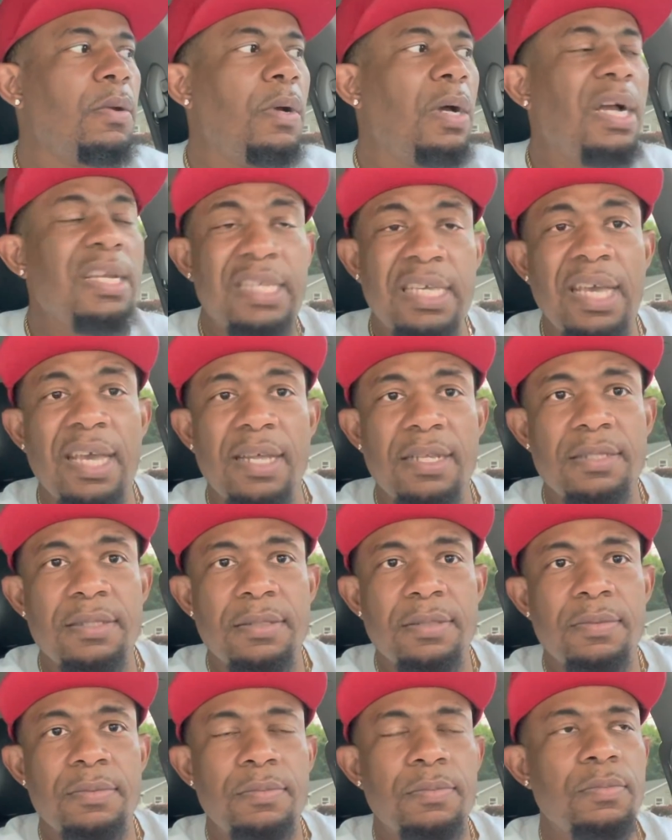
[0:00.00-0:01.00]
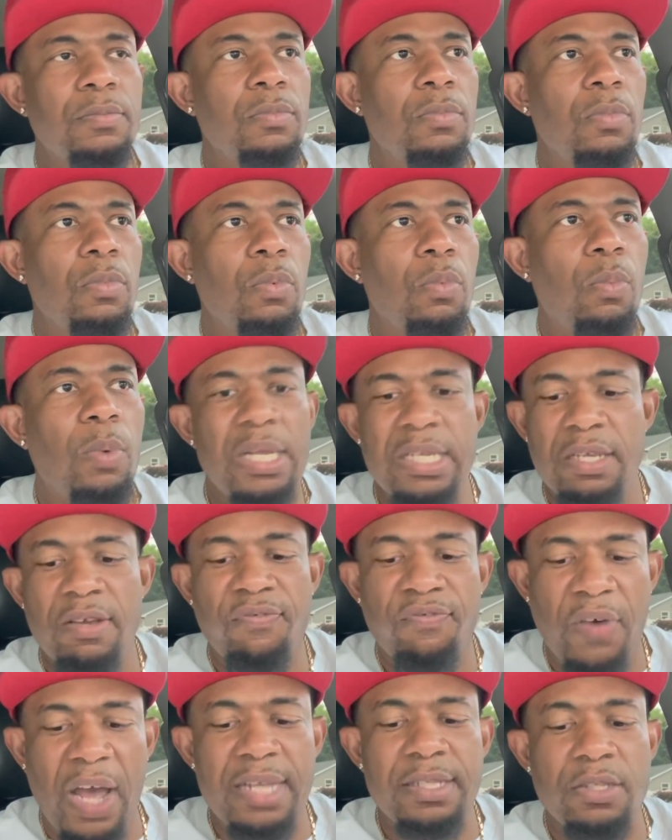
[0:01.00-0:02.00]
again, when your
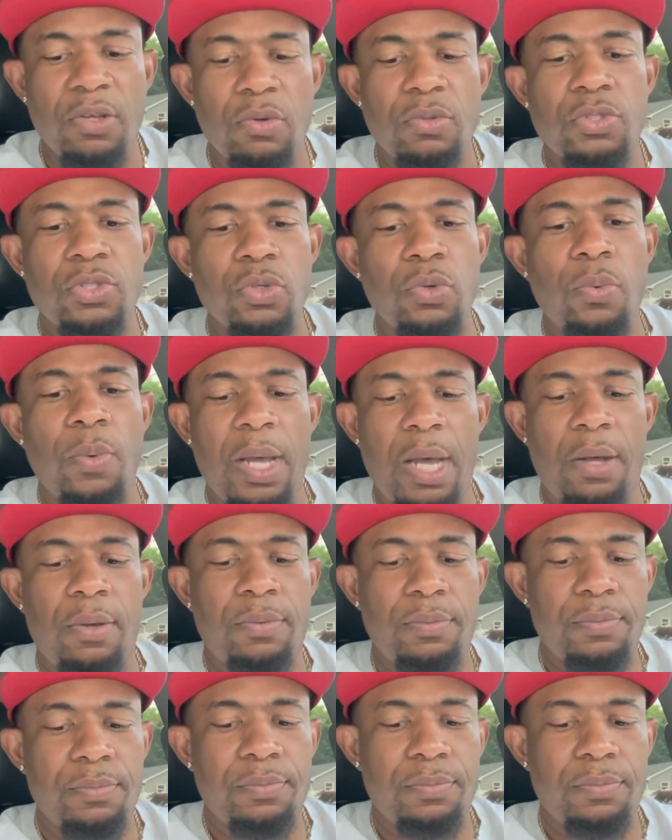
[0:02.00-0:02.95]
fight don't do well,